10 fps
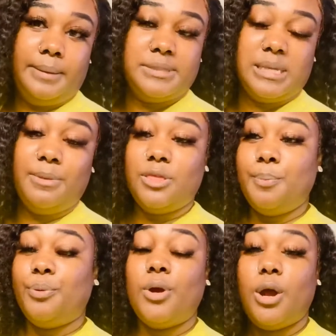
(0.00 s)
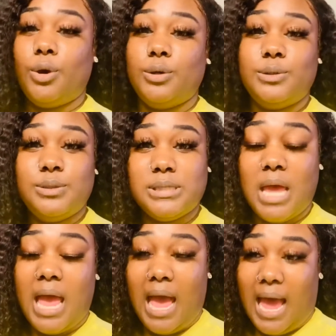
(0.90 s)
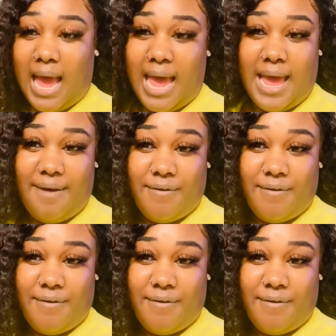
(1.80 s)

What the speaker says: Some of the pros I have